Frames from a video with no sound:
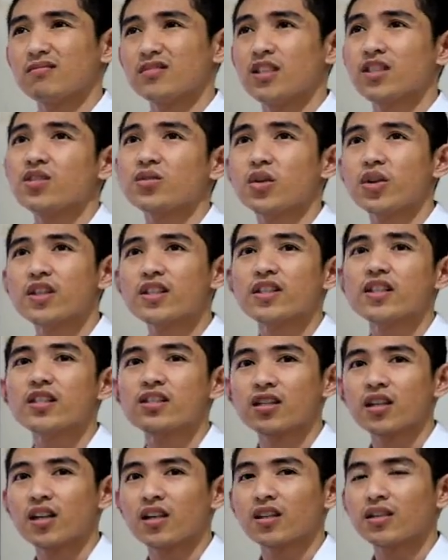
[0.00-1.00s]
the
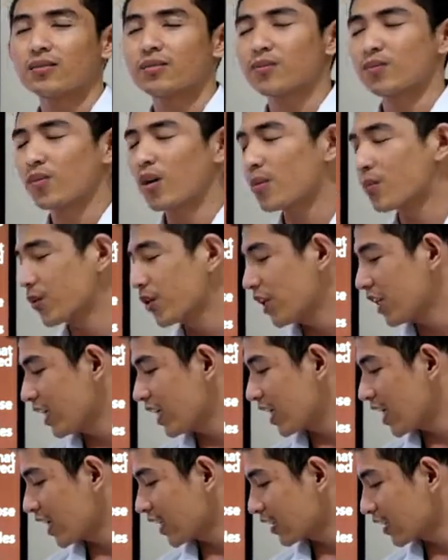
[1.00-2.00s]
sources are
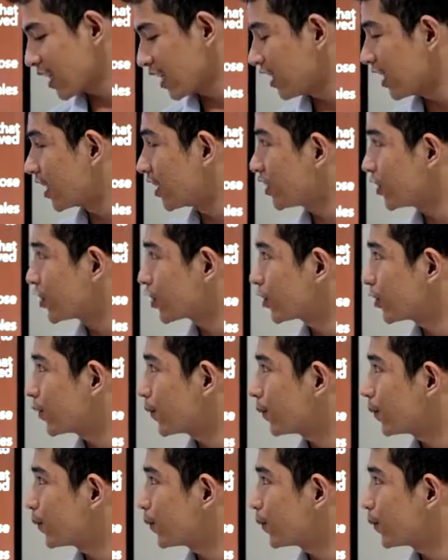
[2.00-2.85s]
properly acknowledged.